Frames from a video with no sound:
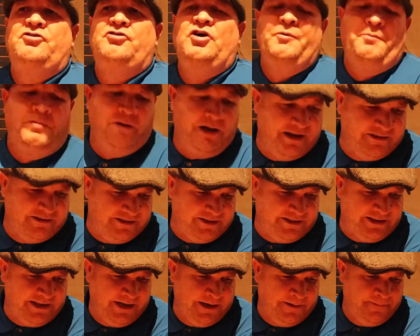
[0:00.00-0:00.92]
Cooper lays
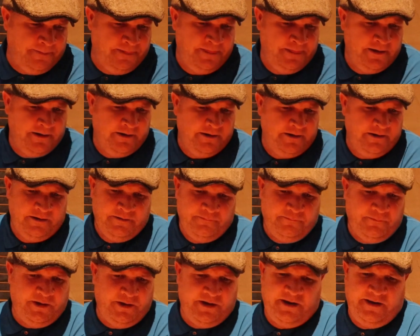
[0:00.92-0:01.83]
it down,
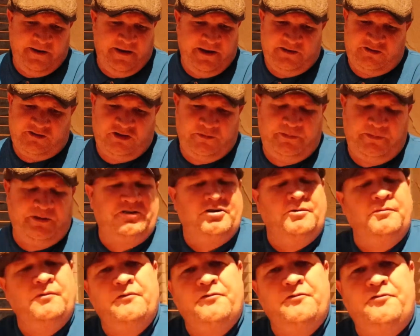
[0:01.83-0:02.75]
and then there should be
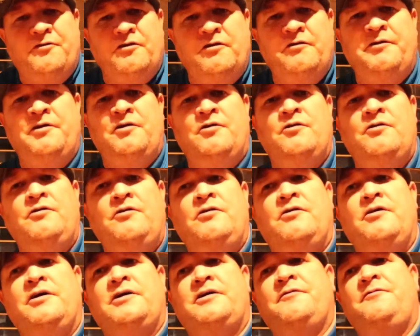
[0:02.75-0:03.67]
someone following on,
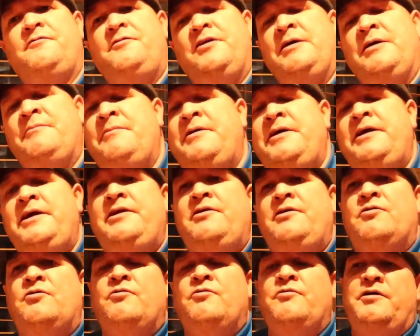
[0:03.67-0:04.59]
like a
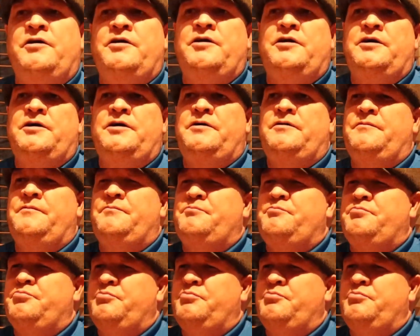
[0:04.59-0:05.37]
Fleming or a